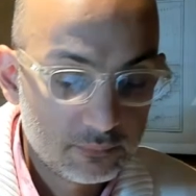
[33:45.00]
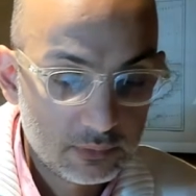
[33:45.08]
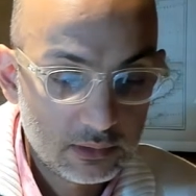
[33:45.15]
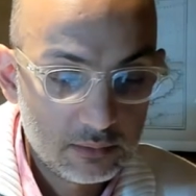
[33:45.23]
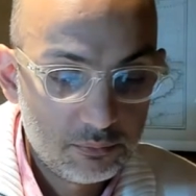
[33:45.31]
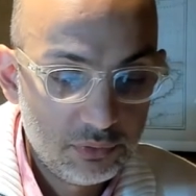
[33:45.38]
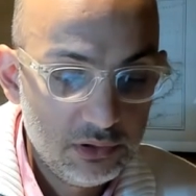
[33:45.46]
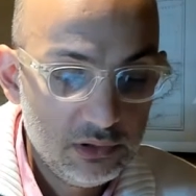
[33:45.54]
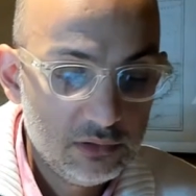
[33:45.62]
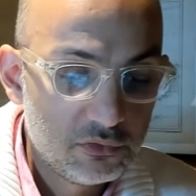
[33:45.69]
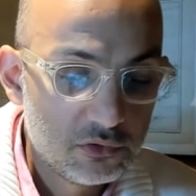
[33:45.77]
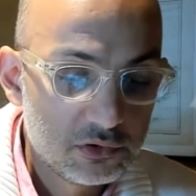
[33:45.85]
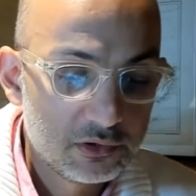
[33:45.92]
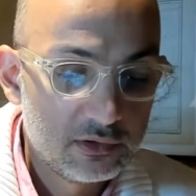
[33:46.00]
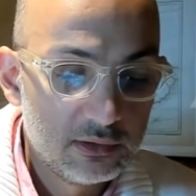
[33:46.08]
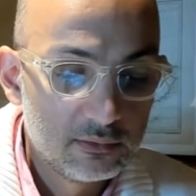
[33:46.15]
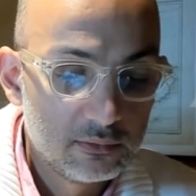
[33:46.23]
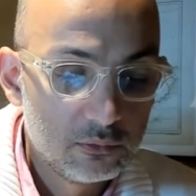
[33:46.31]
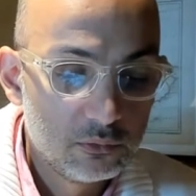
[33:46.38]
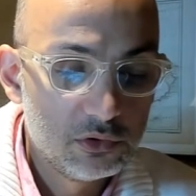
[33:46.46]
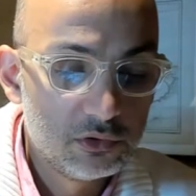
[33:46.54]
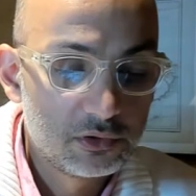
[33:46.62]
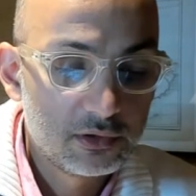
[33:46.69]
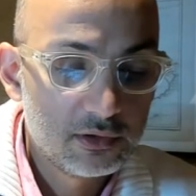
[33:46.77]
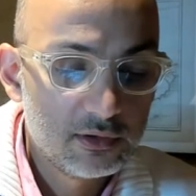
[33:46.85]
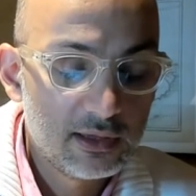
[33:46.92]
P40, we
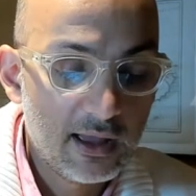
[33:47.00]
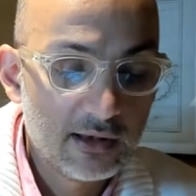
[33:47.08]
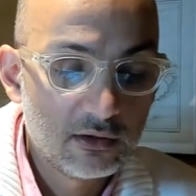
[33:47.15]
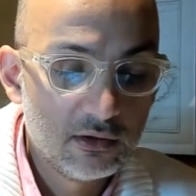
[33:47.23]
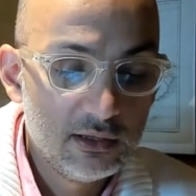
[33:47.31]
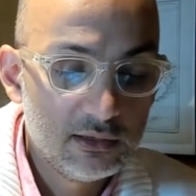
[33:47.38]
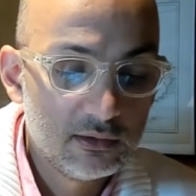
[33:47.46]
already calculate